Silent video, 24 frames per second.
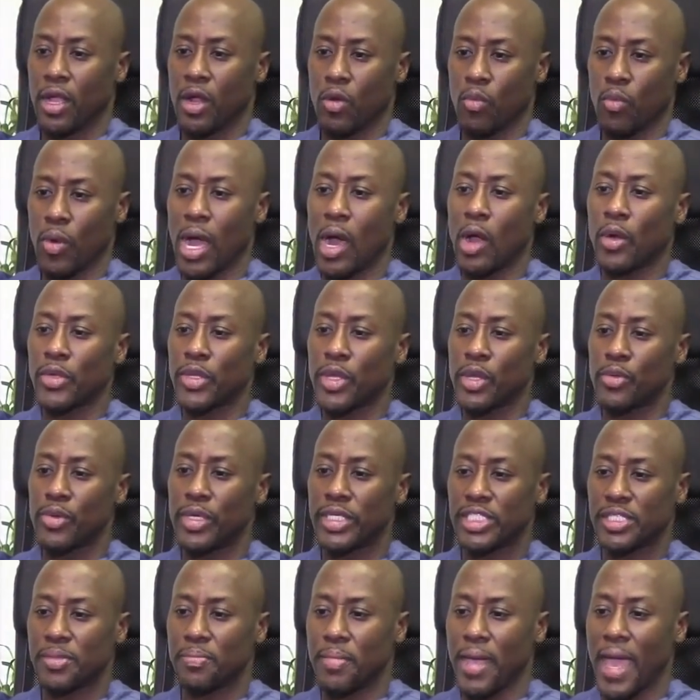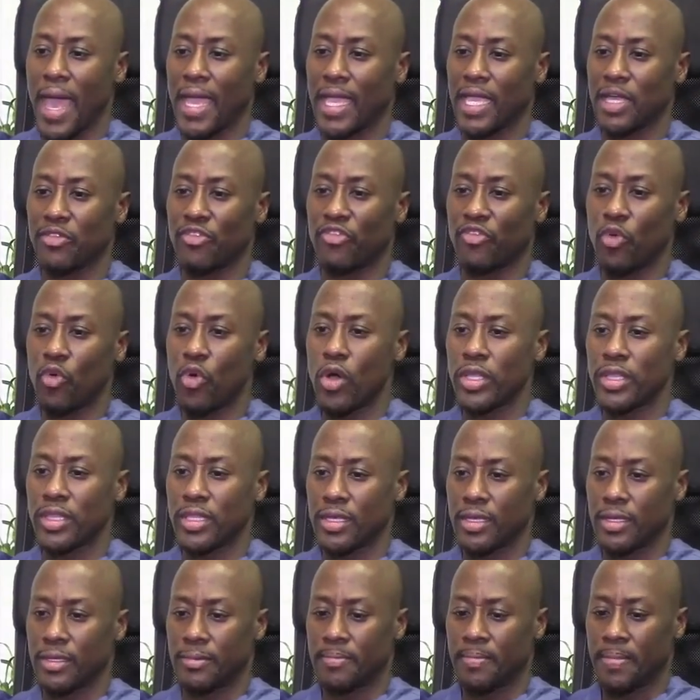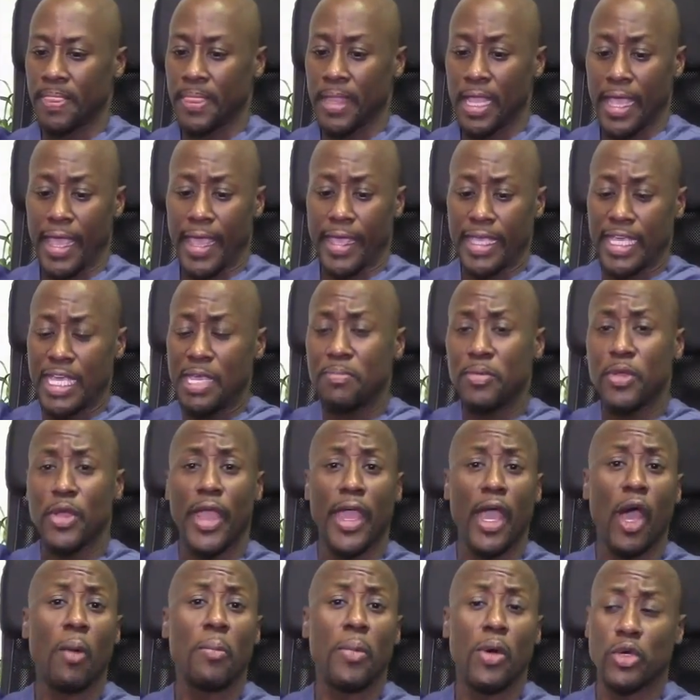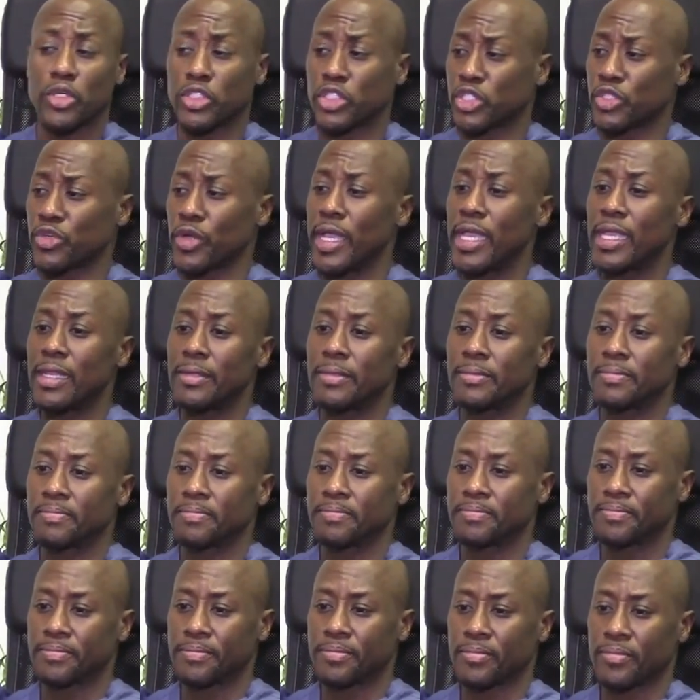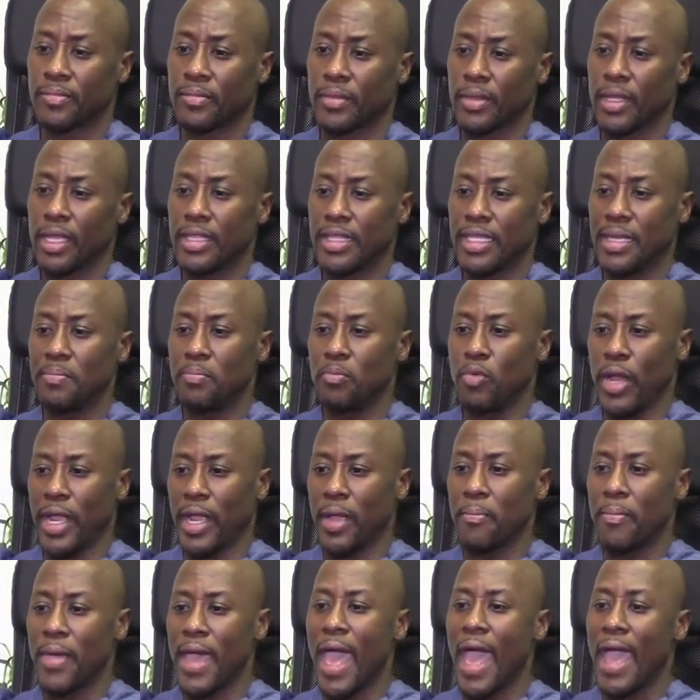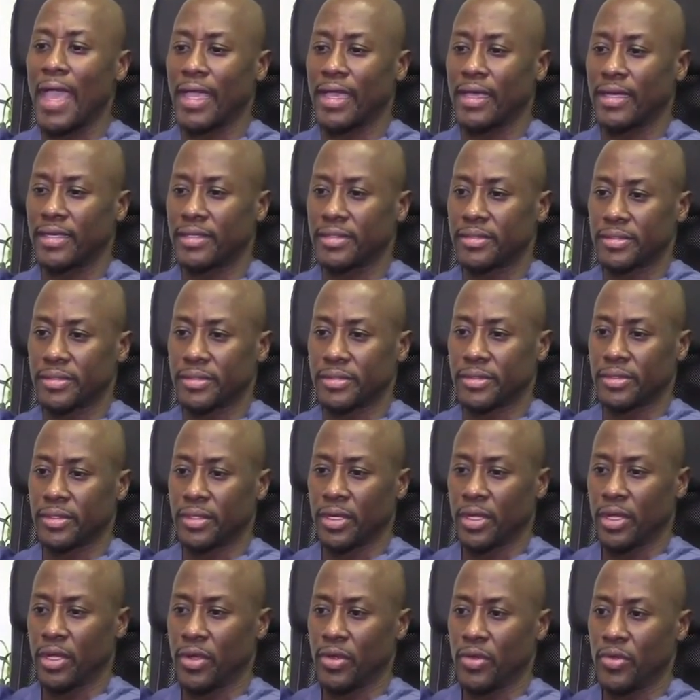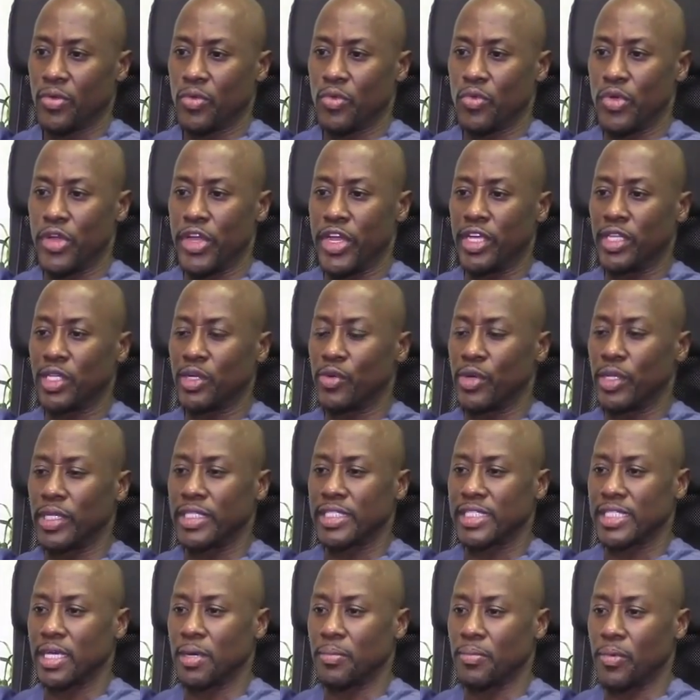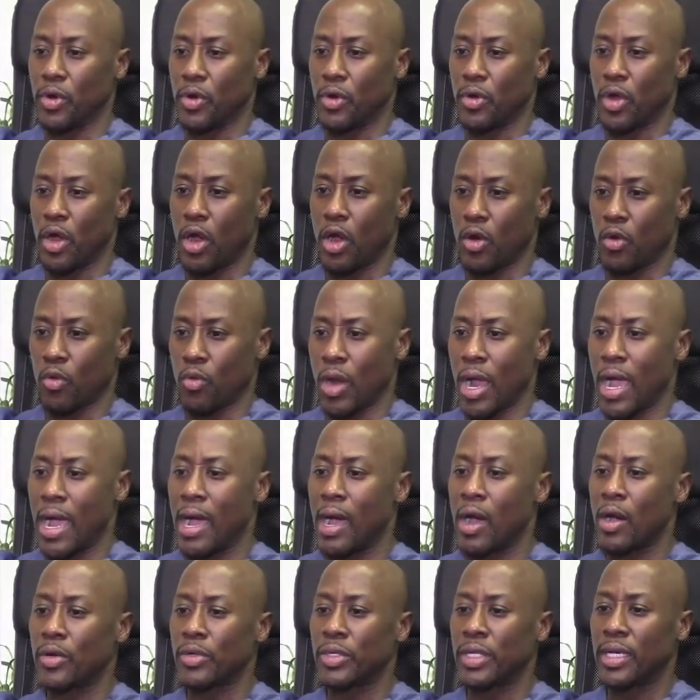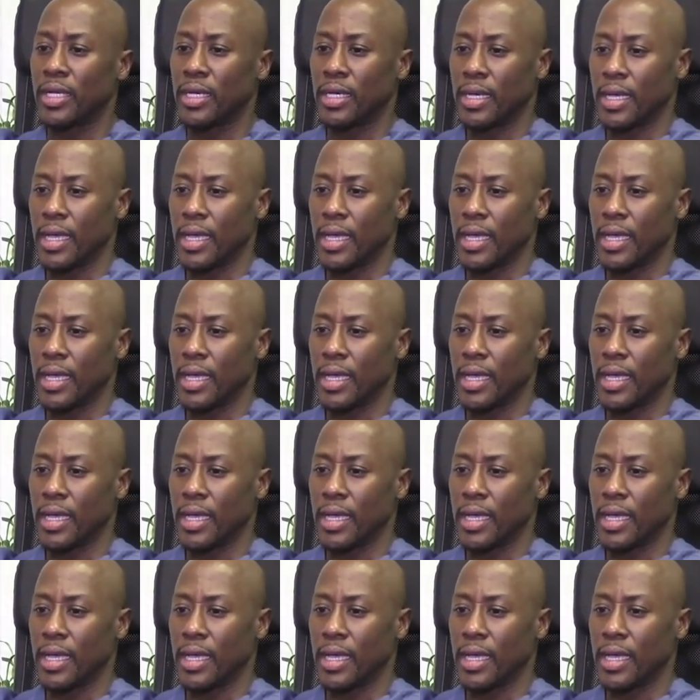Round your wrists back and forth. Keep your elbows straight, then bring them back. Really, really simple. Around